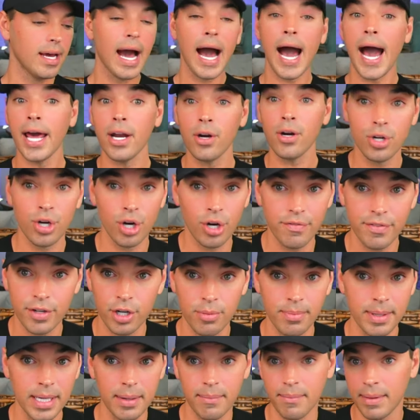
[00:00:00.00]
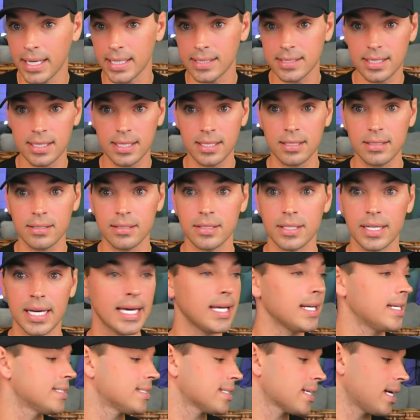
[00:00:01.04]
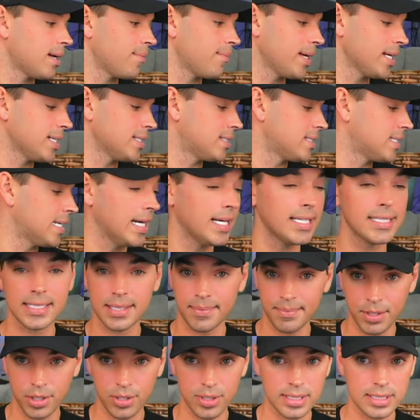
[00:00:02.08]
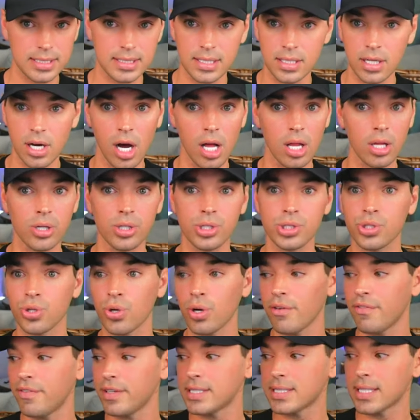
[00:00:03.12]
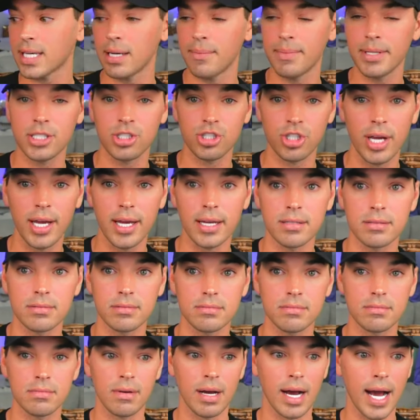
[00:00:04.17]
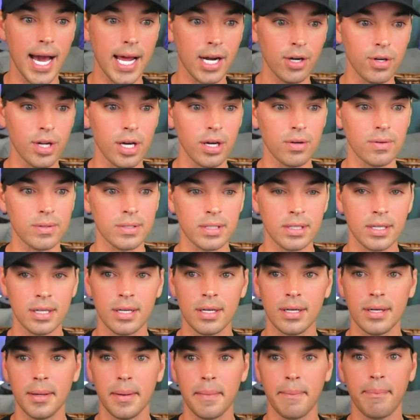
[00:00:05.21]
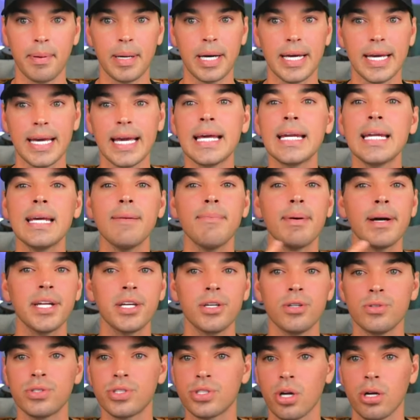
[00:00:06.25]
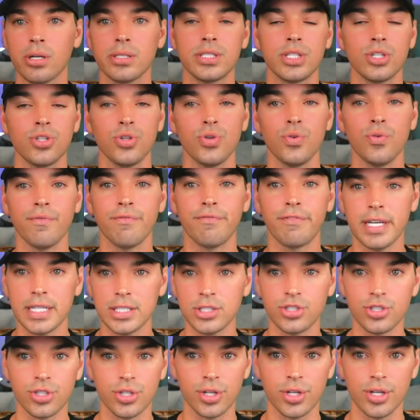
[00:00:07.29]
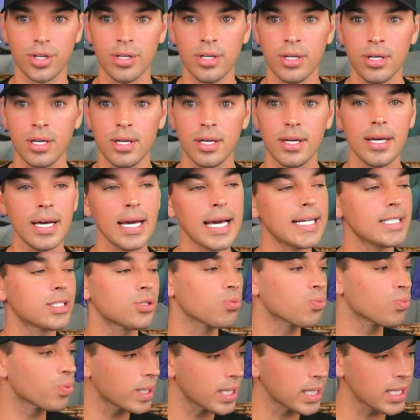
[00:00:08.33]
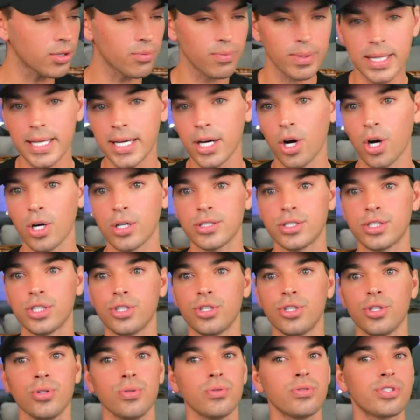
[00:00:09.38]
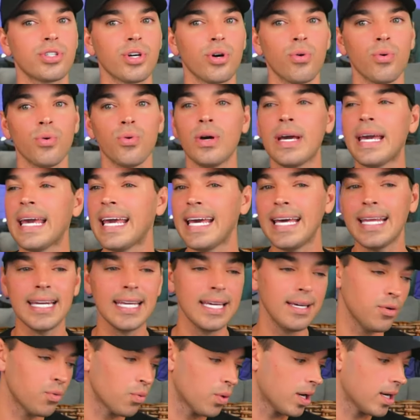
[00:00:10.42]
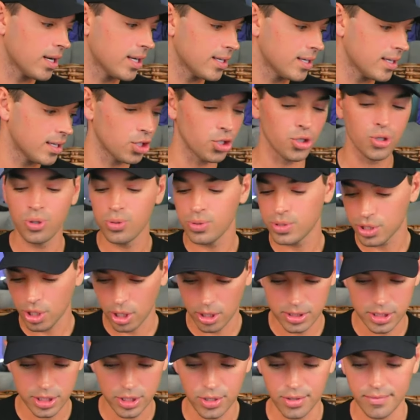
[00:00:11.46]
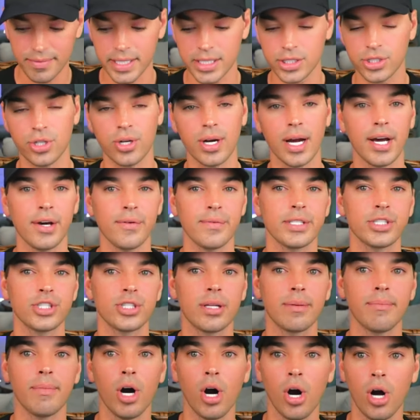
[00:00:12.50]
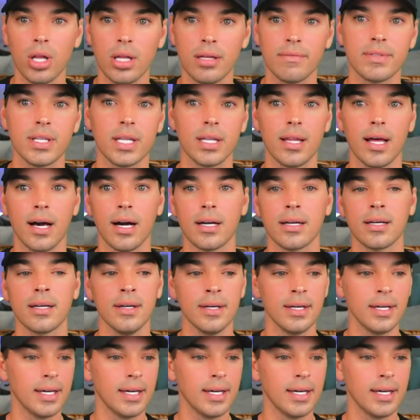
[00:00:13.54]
I don't know if it'll be amazing and it's going to make tens of millions of dollars or if it's going to be shit. I don't know. But anybody who starts a new venture, it's really, really hard to do. So anyone who starts a new venture, I wish them all of the luck.